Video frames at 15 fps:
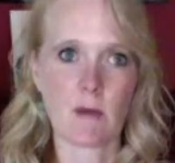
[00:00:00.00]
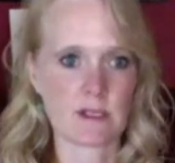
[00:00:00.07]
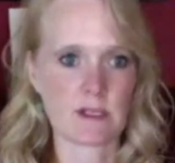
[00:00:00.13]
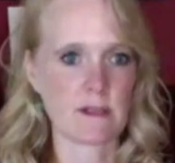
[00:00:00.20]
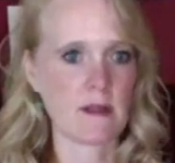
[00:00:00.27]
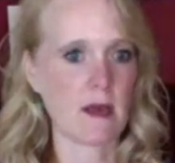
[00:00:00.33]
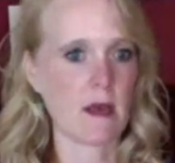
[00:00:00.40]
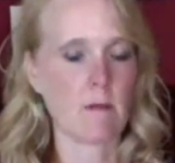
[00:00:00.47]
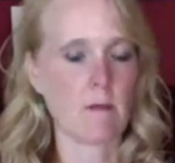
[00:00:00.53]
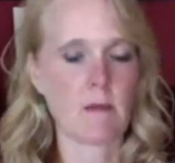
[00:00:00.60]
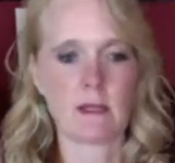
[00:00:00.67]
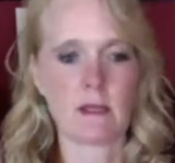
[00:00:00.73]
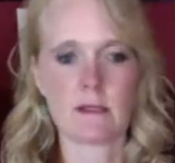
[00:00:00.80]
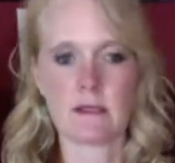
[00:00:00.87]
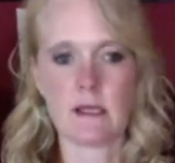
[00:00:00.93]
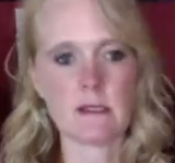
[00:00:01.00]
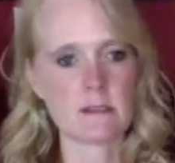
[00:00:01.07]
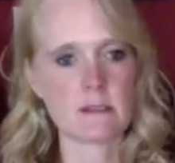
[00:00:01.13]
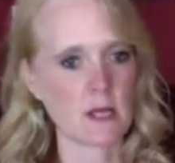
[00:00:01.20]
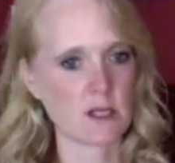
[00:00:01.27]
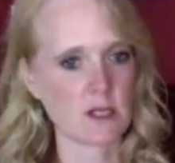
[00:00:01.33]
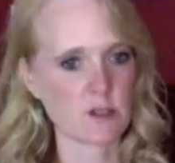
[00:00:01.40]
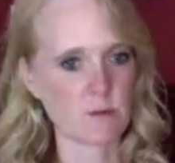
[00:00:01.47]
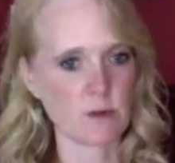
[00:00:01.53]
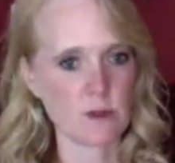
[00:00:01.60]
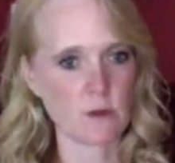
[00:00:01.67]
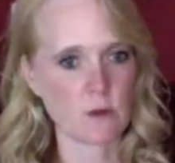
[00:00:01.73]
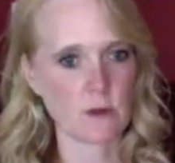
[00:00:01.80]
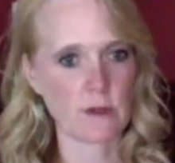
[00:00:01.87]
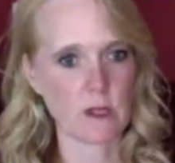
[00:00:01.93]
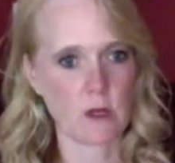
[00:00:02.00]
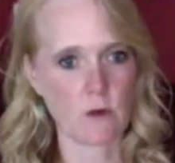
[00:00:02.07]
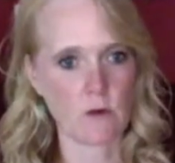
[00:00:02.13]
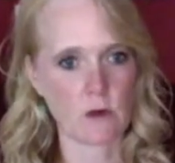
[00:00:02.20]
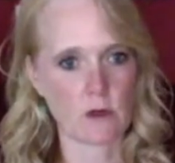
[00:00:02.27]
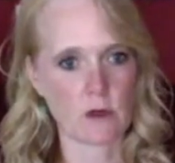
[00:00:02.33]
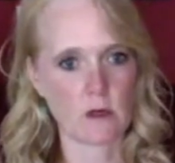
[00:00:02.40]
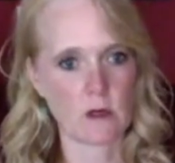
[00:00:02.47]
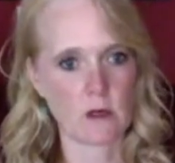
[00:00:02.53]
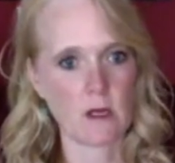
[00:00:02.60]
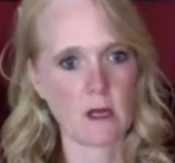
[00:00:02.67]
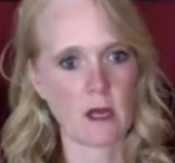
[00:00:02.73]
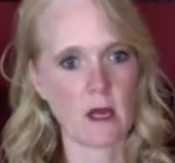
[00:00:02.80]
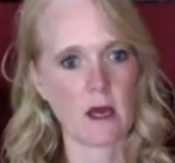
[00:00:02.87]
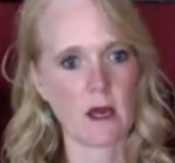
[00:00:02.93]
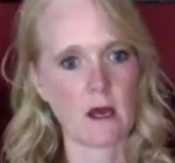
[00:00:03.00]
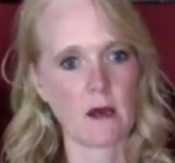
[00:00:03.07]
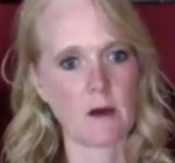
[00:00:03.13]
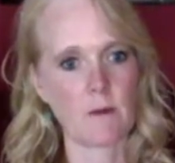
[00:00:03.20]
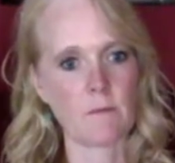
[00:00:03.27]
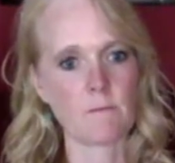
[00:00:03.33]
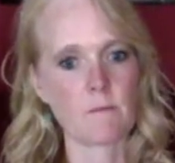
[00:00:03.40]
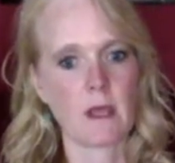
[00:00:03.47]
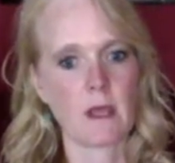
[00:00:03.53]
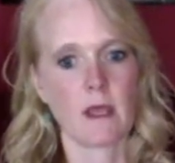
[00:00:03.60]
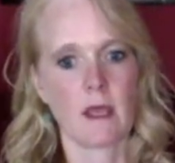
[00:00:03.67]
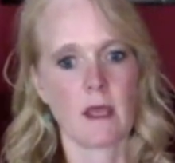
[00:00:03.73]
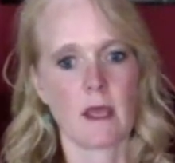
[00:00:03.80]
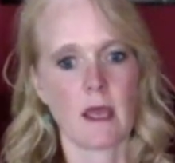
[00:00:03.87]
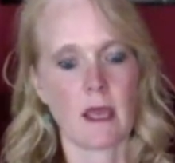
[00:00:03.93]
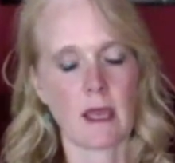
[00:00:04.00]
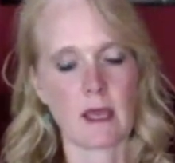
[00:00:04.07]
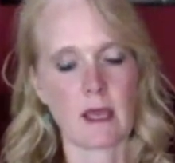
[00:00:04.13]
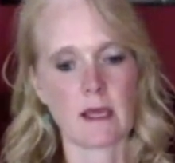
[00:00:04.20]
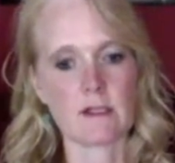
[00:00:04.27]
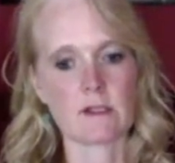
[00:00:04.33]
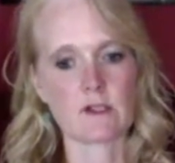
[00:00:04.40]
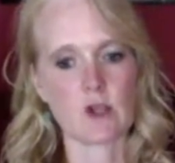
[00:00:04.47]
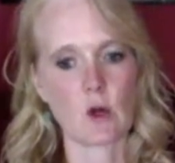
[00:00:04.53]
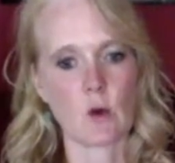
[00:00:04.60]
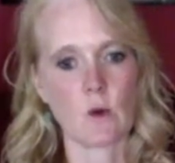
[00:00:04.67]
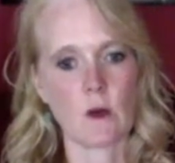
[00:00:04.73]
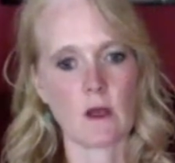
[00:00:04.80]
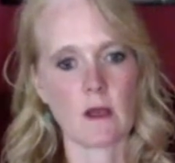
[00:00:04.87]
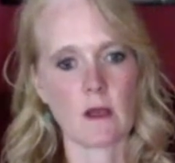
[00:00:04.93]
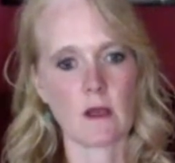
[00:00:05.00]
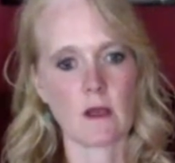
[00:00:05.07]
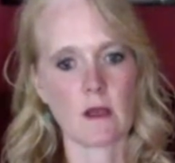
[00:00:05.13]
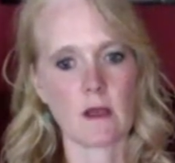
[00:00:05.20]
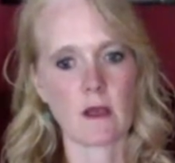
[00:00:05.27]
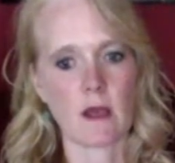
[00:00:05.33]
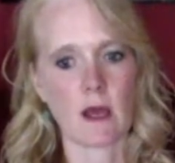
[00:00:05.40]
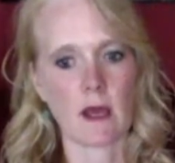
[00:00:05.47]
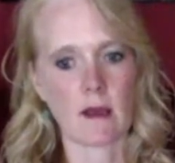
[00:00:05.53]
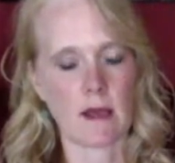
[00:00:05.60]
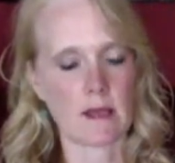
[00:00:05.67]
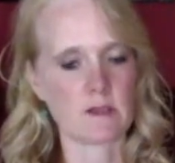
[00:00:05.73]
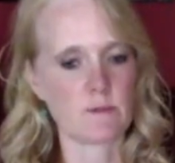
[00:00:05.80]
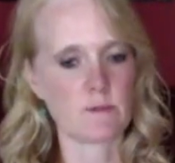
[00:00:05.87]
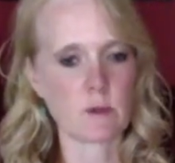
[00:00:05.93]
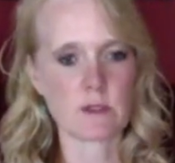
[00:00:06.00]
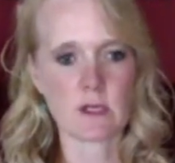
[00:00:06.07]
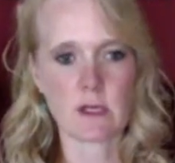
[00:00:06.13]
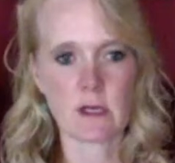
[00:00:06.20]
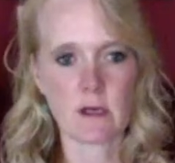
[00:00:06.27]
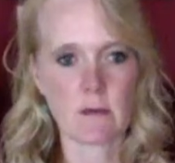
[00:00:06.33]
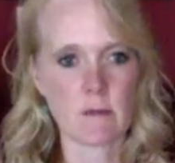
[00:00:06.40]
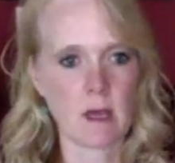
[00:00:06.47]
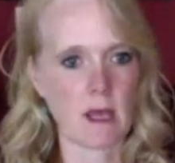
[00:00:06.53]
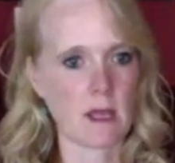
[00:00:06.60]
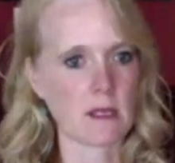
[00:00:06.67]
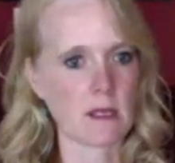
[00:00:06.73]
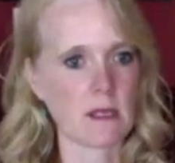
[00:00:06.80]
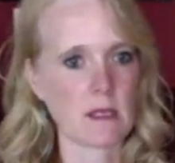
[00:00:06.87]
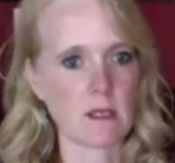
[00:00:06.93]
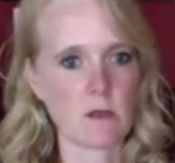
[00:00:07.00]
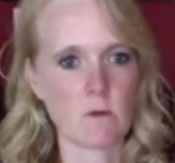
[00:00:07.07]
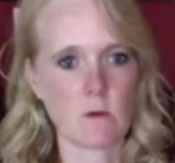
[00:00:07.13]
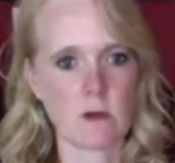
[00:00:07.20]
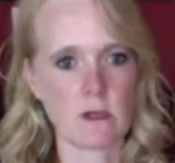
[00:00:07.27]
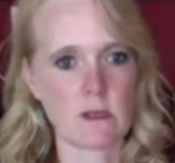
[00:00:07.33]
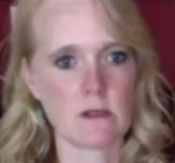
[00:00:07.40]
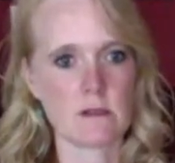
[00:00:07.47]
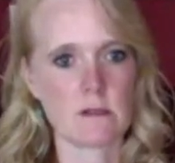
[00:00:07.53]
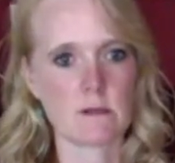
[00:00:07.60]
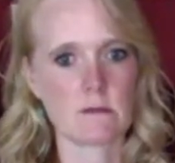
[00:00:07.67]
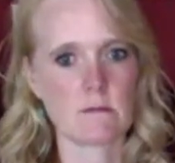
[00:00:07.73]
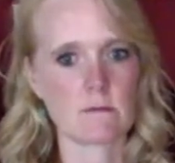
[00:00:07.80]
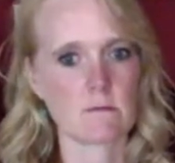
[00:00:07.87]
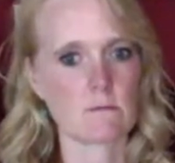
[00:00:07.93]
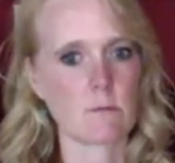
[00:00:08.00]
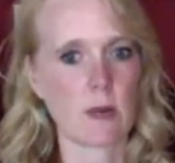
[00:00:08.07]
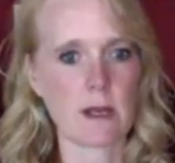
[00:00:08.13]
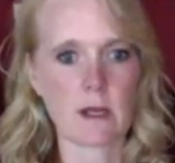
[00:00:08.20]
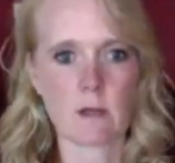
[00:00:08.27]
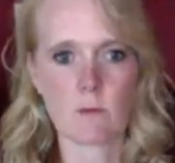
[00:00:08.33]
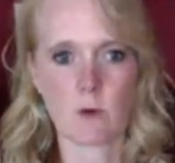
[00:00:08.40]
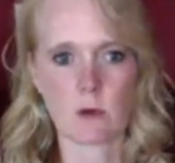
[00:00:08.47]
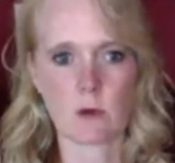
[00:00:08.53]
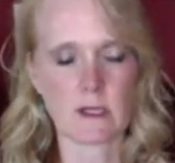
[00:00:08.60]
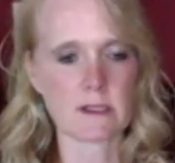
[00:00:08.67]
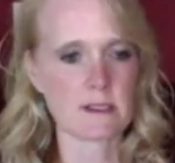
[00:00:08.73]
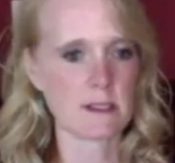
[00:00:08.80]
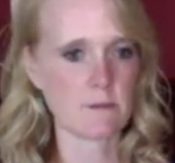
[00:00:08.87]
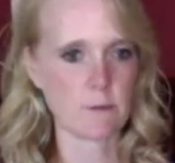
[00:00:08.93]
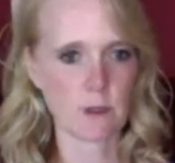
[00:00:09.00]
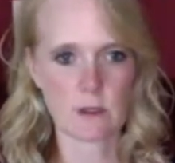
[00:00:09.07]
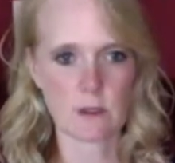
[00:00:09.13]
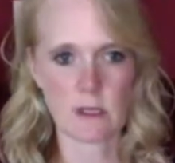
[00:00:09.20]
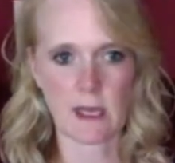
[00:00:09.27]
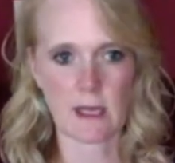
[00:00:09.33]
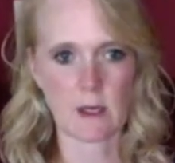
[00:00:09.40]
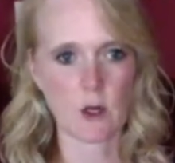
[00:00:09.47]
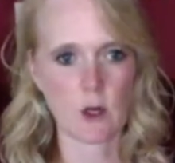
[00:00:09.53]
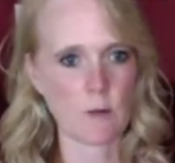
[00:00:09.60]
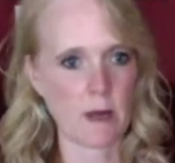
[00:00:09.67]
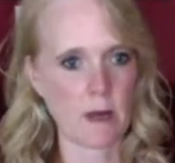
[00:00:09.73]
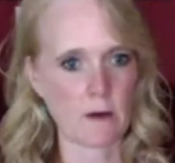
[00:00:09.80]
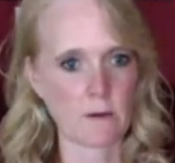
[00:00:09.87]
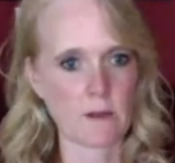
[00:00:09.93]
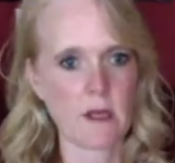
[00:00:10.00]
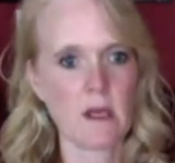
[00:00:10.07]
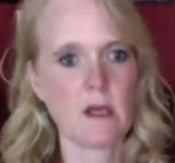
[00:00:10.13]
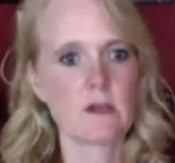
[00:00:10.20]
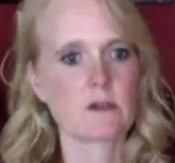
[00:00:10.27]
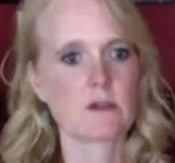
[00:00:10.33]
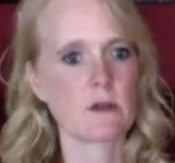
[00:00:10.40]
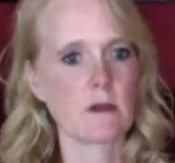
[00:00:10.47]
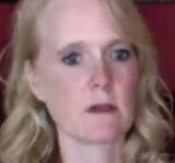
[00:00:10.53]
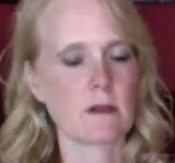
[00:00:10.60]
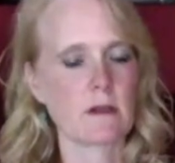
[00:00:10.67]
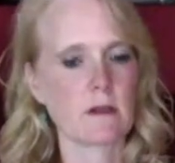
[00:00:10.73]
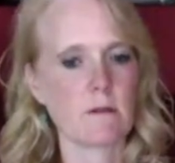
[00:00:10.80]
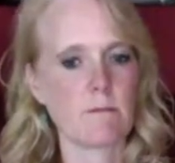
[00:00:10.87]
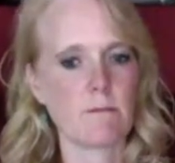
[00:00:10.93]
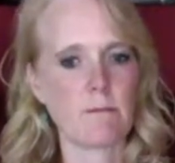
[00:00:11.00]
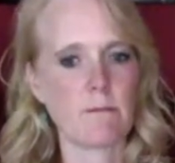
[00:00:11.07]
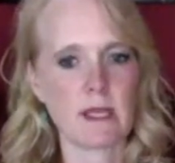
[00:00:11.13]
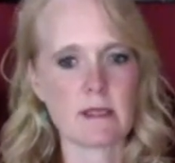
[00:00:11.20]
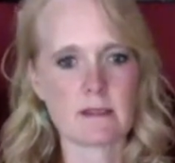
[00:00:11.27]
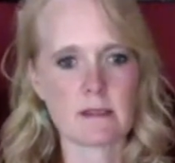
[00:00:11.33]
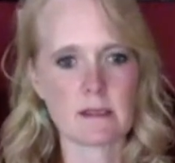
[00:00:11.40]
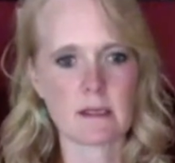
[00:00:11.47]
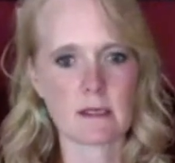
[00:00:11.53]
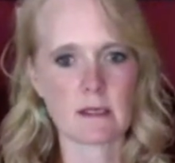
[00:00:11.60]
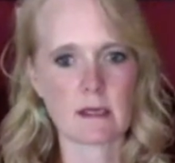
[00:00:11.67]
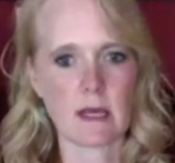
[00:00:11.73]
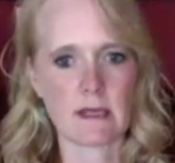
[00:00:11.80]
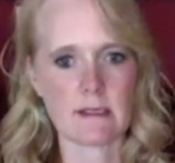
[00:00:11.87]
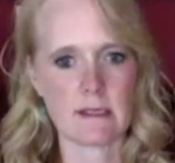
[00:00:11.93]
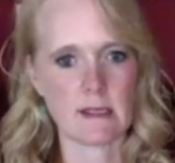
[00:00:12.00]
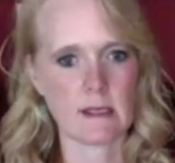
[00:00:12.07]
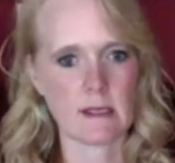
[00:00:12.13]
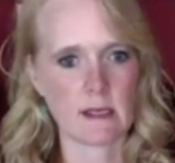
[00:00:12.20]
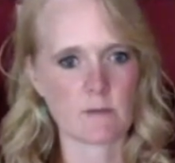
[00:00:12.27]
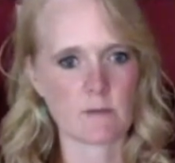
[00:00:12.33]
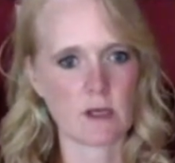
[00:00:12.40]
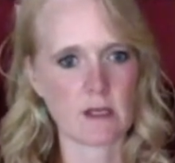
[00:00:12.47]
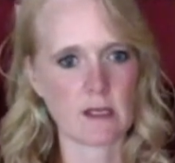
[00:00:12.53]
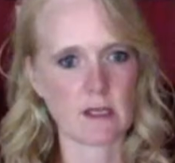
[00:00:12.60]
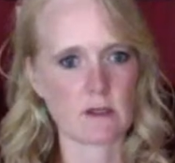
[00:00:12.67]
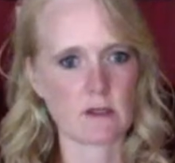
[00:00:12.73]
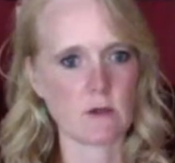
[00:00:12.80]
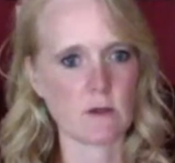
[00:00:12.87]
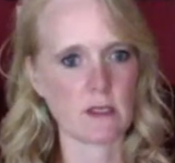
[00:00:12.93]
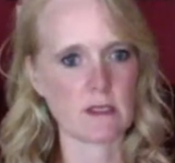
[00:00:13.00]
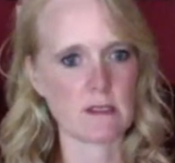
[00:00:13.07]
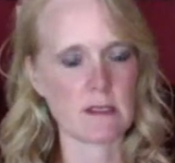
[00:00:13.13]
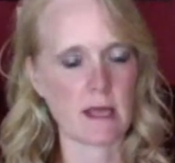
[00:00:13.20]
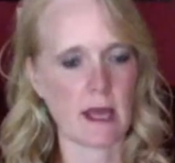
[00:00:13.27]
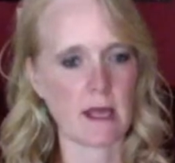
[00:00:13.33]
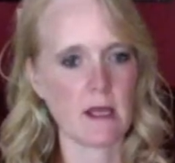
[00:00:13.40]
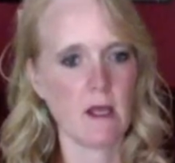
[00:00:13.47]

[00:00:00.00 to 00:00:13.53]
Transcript: to them, and he's an entrepreneur, the owner. And so I spoke to him, and he was right on board. Let's see if we couldn't add home health. So the basic idea that I'm trying to get to is that